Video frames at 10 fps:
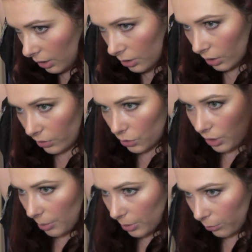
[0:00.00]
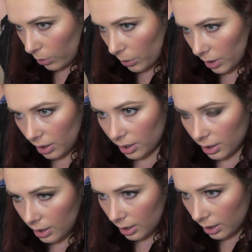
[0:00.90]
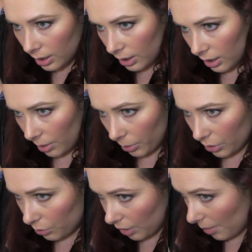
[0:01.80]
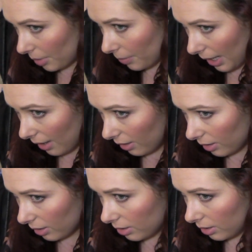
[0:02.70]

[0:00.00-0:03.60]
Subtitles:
So I've just wrapped it forward, now I'm going to wrap it back.